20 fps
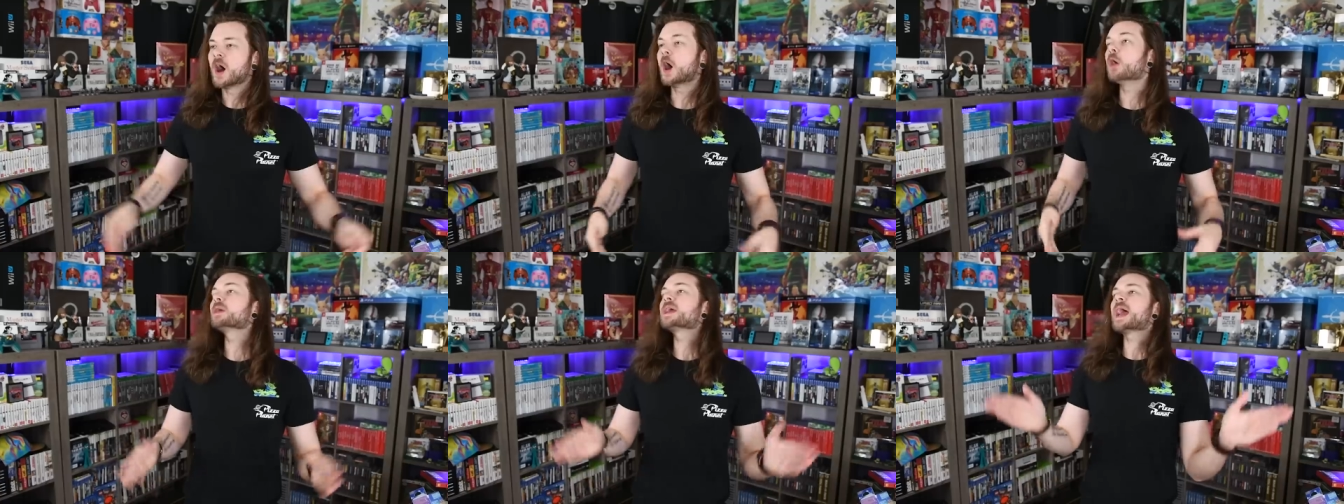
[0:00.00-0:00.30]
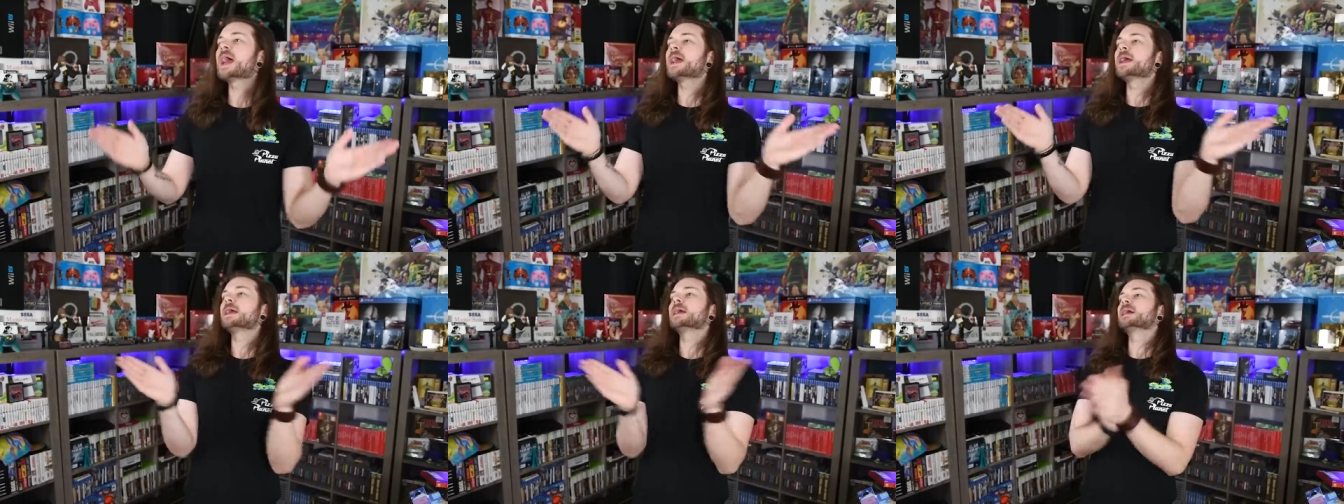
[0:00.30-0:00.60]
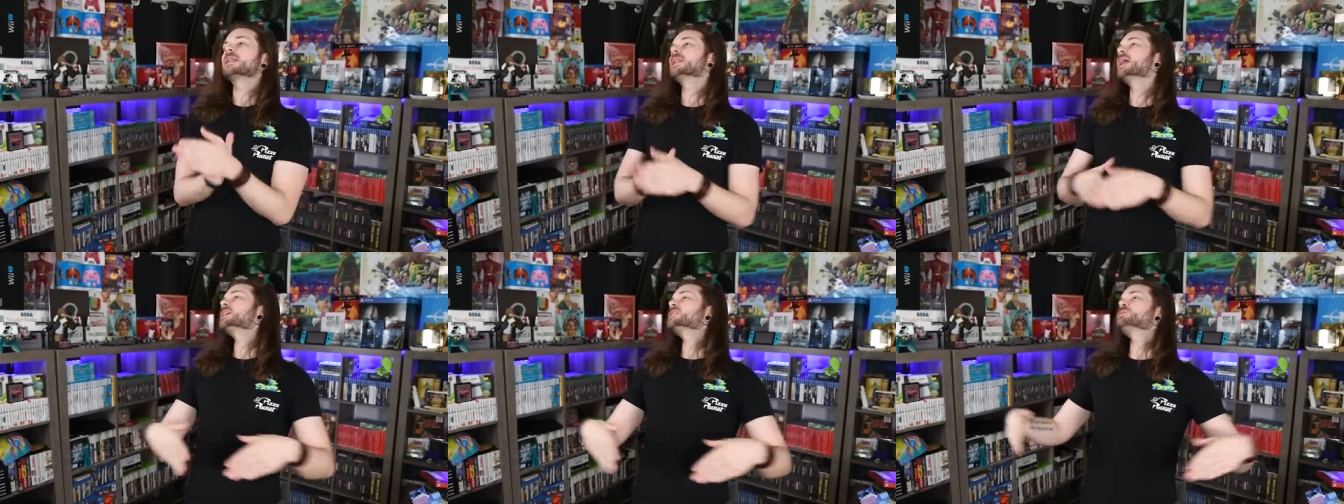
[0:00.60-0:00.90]
Okay,
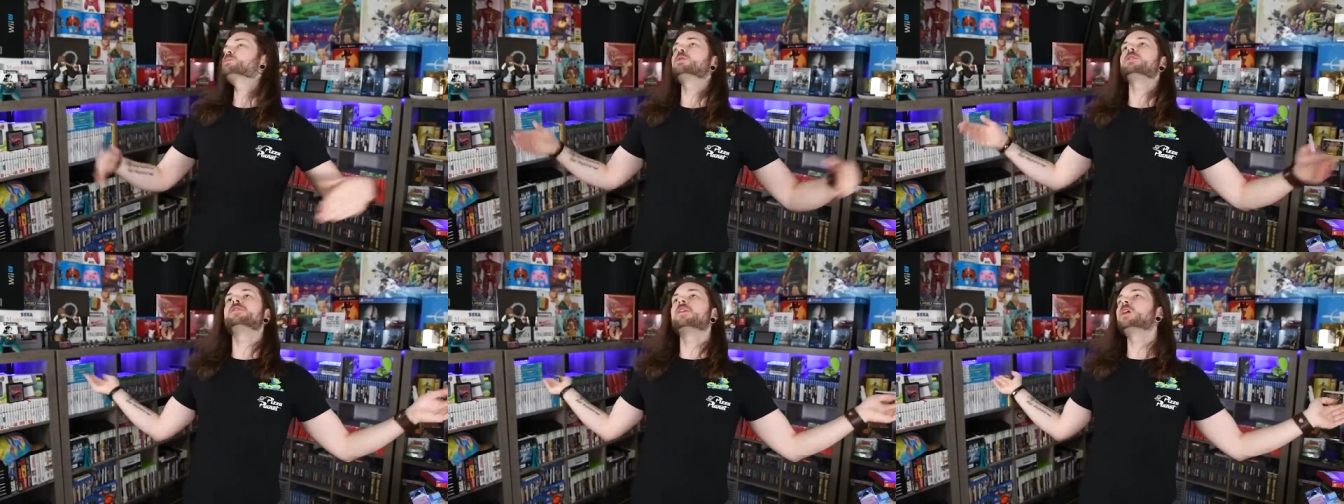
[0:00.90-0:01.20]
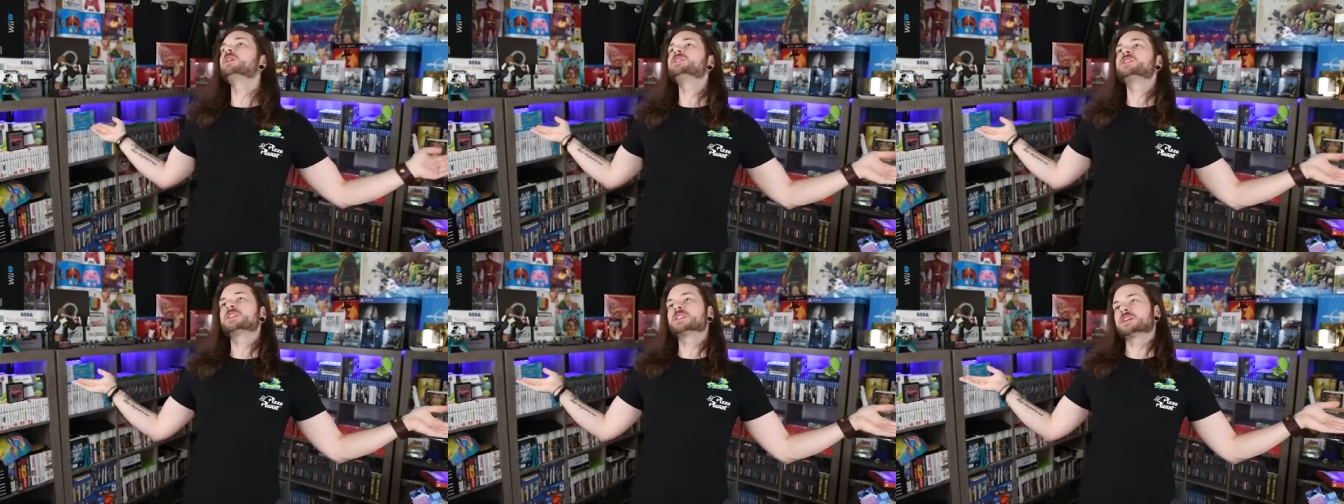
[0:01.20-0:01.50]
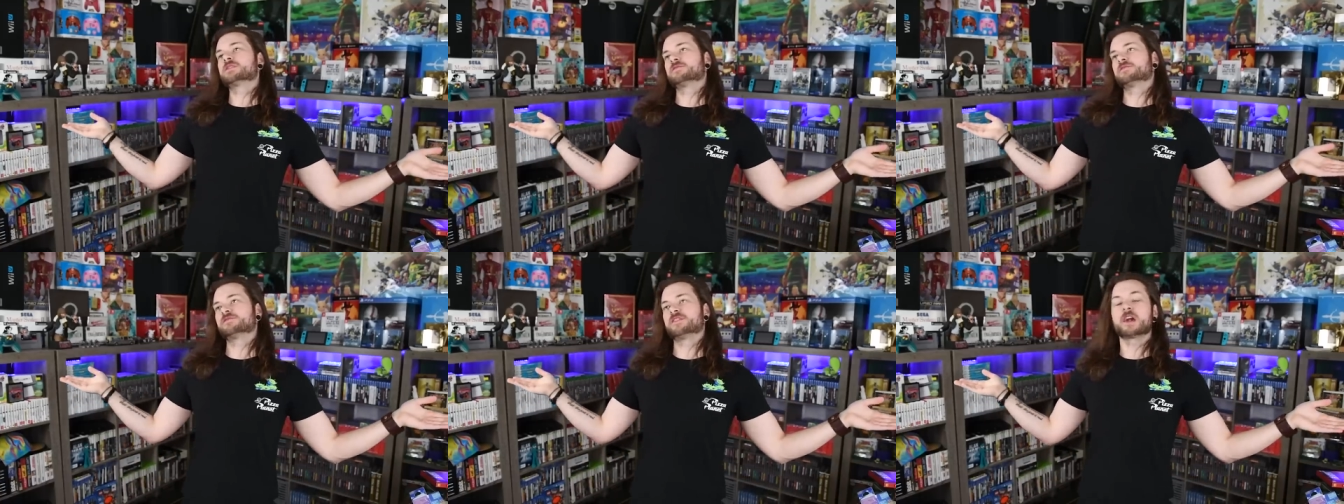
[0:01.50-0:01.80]
let's move on to
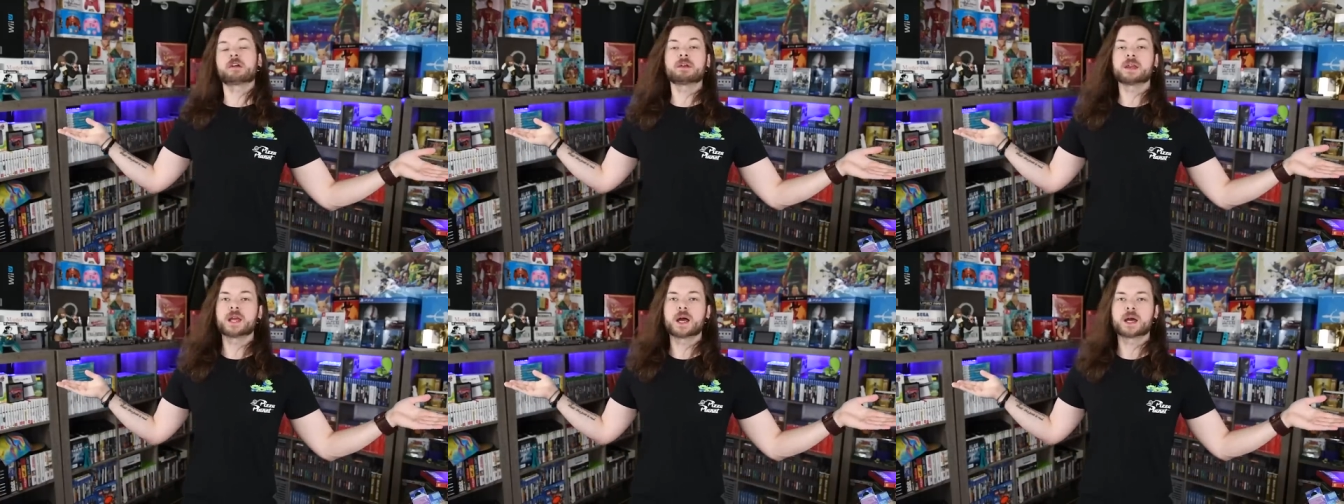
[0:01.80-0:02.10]
the very